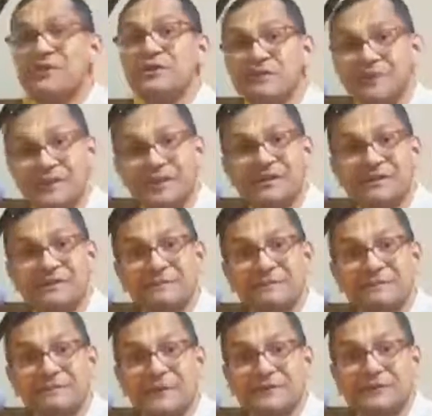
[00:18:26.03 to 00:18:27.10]
through hearing.
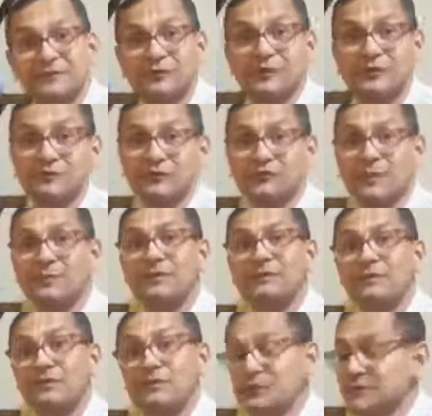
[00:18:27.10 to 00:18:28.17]
Sukadeva Goswami, of
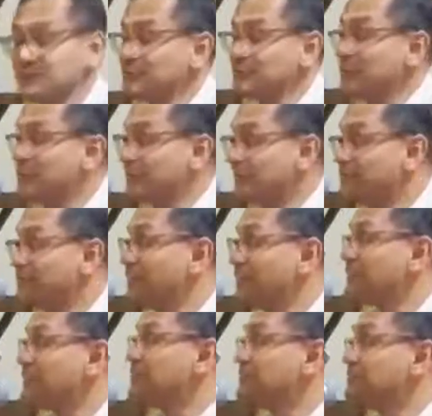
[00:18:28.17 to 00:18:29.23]
course, was already liberated, but
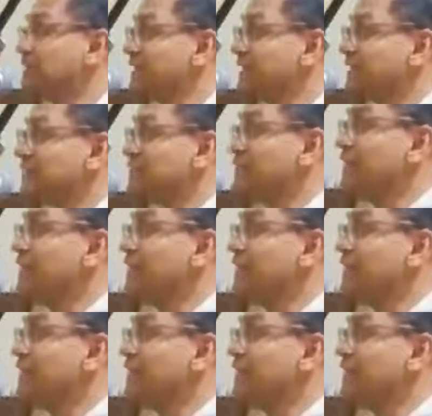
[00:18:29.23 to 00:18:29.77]
through speaking. So